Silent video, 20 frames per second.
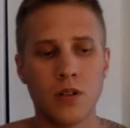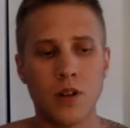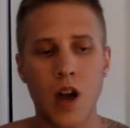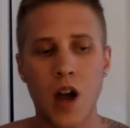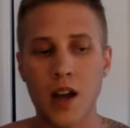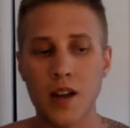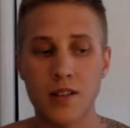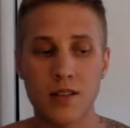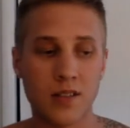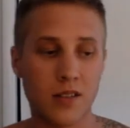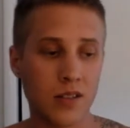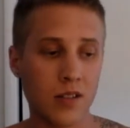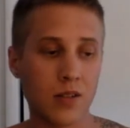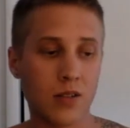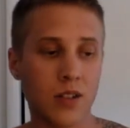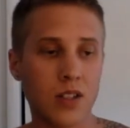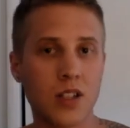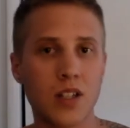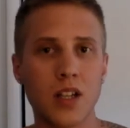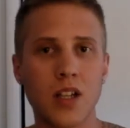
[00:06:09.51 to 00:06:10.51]
I still
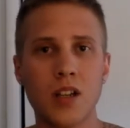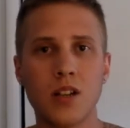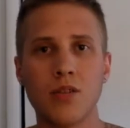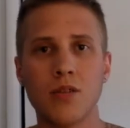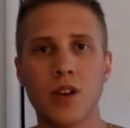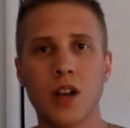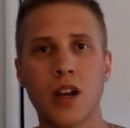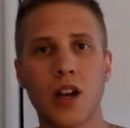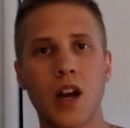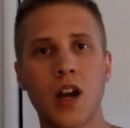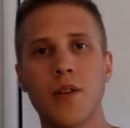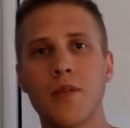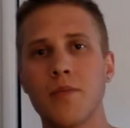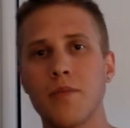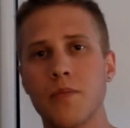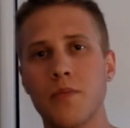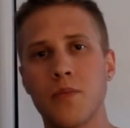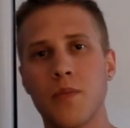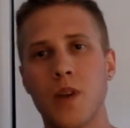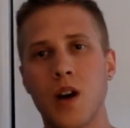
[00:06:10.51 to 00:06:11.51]
continue, like
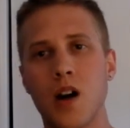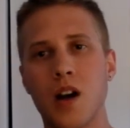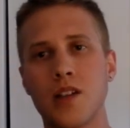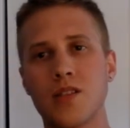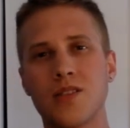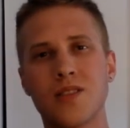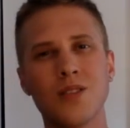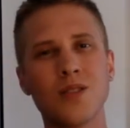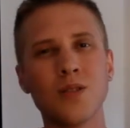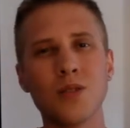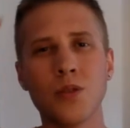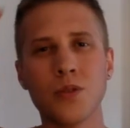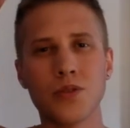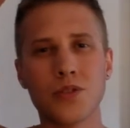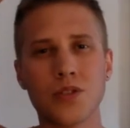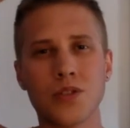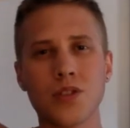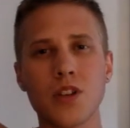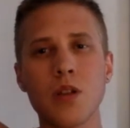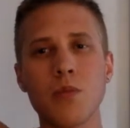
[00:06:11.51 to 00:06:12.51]
I still don't
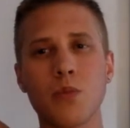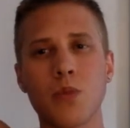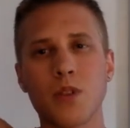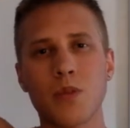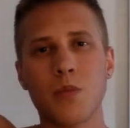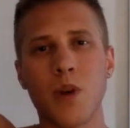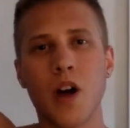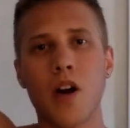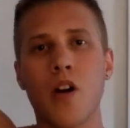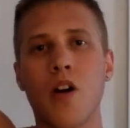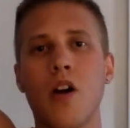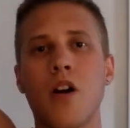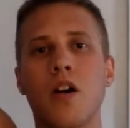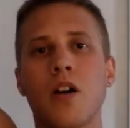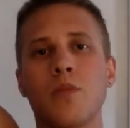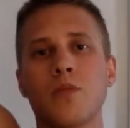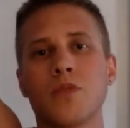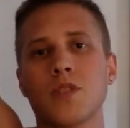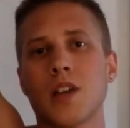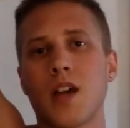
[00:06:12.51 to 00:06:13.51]
sleep with my
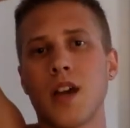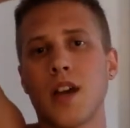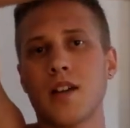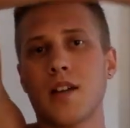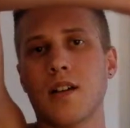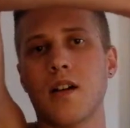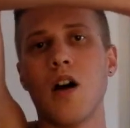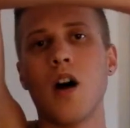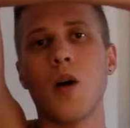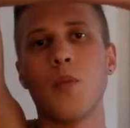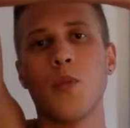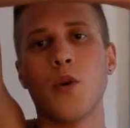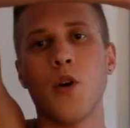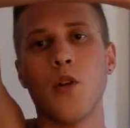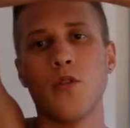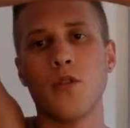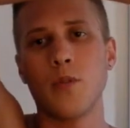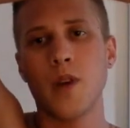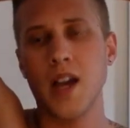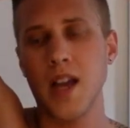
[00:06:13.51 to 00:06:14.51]
arms like up
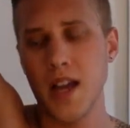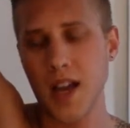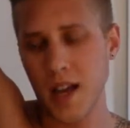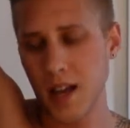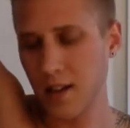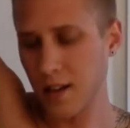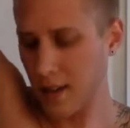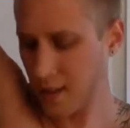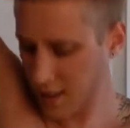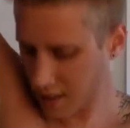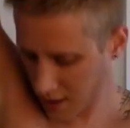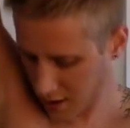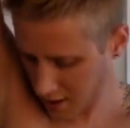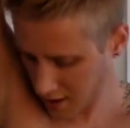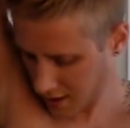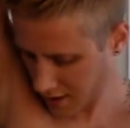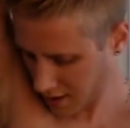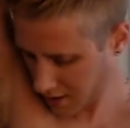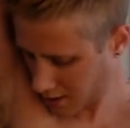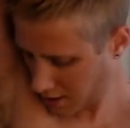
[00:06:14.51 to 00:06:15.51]
over my head because it
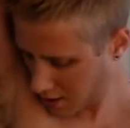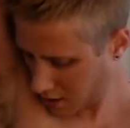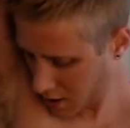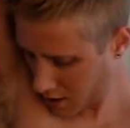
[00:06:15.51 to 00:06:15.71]
just